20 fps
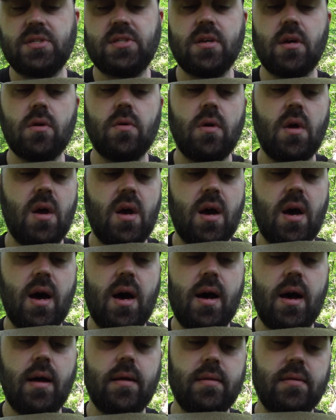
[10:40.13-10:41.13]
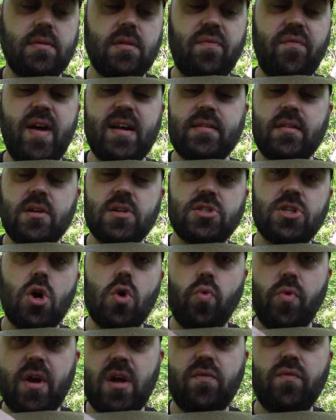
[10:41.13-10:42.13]
So uh, the fact that there's no
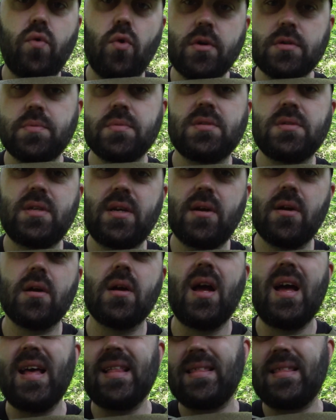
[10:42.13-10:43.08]
reinforcements here